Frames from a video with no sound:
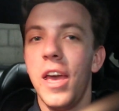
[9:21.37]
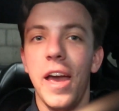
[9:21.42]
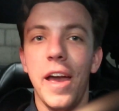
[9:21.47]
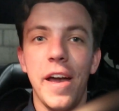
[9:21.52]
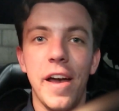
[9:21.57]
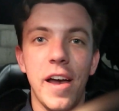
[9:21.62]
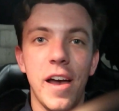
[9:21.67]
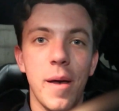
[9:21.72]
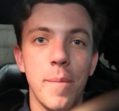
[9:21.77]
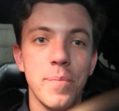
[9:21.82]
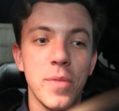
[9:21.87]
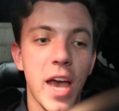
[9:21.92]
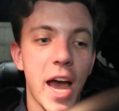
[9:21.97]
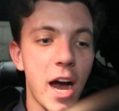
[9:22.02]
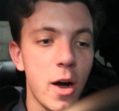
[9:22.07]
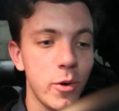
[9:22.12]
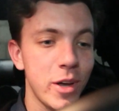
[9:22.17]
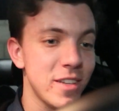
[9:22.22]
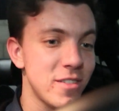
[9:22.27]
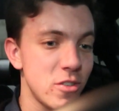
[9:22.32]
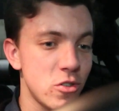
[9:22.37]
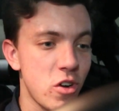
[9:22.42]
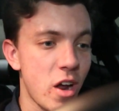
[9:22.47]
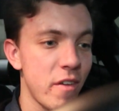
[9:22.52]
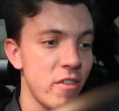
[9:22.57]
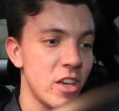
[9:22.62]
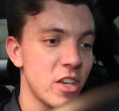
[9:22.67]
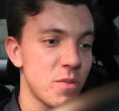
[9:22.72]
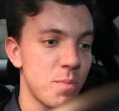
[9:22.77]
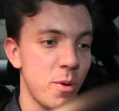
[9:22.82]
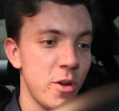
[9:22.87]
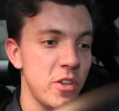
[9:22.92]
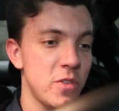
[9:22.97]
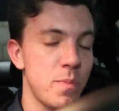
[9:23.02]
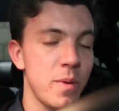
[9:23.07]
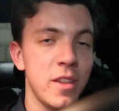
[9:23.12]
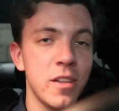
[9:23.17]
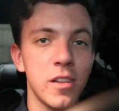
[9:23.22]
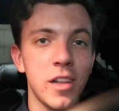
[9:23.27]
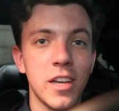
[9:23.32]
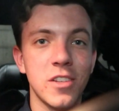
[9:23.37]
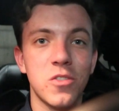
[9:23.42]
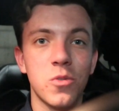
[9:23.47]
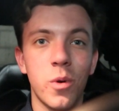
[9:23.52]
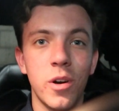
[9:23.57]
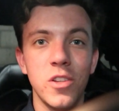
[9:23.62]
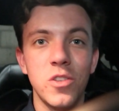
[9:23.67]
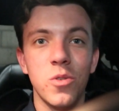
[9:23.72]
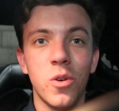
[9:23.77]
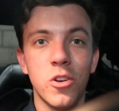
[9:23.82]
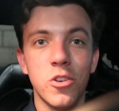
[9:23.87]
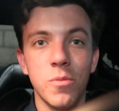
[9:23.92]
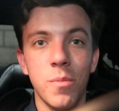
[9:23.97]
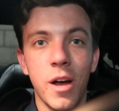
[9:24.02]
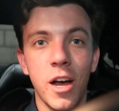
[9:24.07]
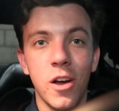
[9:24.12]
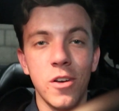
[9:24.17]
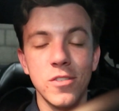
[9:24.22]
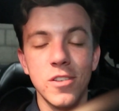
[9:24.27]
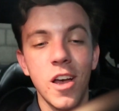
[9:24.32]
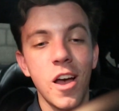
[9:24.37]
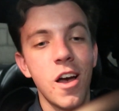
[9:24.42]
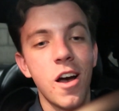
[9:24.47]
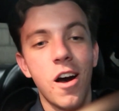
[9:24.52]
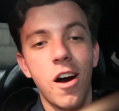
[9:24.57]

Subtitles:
How has the driving experience been the last 2,200 miles?